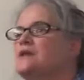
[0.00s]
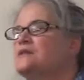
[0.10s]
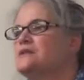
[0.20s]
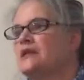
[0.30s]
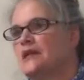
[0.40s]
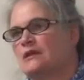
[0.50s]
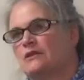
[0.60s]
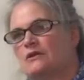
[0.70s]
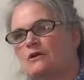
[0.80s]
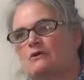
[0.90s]
seeing
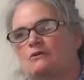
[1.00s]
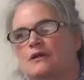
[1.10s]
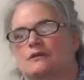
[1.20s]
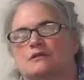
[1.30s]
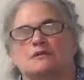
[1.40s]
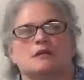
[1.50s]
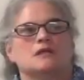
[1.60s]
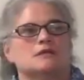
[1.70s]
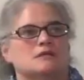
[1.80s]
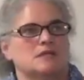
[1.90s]
the colons,
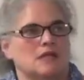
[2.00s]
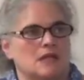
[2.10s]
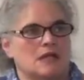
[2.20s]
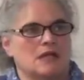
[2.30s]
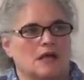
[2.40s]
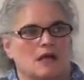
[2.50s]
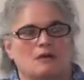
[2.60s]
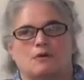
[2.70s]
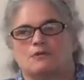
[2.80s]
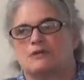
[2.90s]
seeing
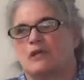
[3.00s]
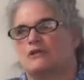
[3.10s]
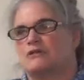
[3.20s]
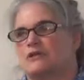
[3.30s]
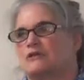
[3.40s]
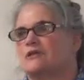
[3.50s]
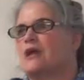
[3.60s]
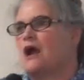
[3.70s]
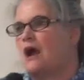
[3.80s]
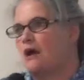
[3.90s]
quotations,
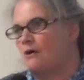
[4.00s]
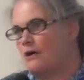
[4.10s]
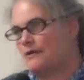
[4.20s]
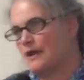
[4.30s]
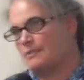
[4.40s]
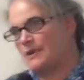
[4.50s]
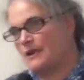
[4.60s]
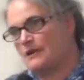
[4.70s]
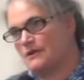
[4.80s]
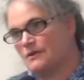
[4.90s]
how are they
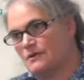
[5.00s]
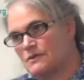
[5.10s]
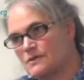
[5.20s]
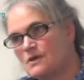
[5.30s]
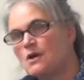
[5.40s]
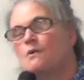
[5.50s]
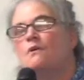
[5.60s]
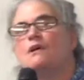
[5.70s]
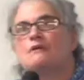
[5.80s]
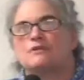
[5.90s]
being used,
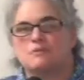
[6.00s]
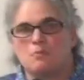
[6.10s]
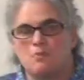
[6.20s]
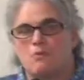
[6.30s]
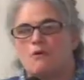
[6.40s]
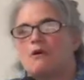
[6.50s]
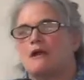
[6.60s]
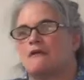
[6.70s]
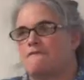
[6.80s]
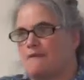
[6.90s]
will give us
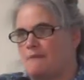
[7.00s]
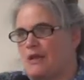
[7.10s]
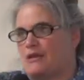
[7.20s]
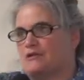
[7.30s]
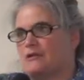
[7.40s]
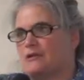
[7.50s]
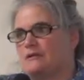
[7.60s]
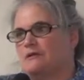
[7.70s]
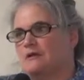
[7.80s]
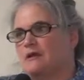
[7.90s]
more
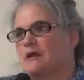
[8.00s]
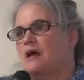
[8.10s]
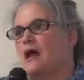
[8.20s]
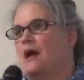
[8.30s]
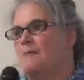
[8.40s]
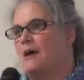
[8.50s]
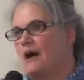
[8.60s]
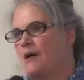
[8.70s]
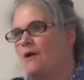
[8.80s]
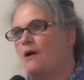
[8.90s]
information
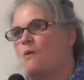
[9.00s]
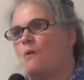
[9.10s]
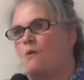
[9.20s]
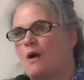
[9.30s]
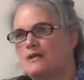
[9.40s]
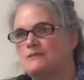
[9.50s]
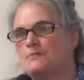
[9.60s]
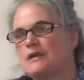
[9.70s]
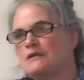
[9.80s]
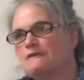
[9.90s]
about what's
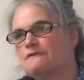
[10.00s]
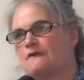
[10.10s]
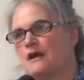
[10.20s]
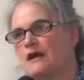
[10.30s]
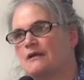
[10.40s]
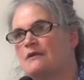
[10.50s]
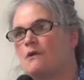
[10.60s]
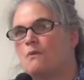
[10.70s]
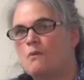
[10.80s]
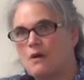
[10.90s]
being
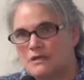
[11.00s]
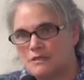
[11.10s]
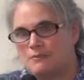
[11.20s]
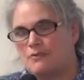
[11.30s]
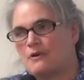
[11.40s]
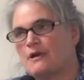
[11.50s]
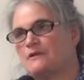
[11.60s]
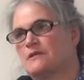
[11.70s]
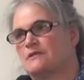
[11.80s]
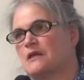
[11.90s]
defined, what's important
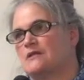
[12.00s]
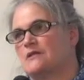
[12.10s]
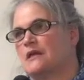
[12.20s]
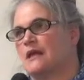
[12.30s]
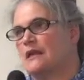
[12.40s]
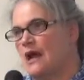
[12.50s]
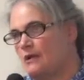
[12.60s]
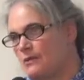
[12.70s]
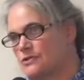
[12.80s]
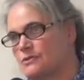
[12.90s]
in this essay, and
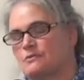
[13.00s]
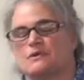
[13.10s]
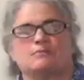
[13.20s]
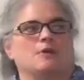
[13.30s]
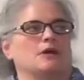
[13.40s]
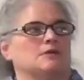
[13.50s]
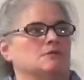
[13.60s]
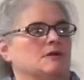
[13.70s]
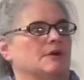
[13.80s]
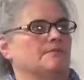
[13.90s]
how we should respond
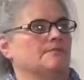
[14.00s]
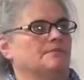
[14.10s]
to it.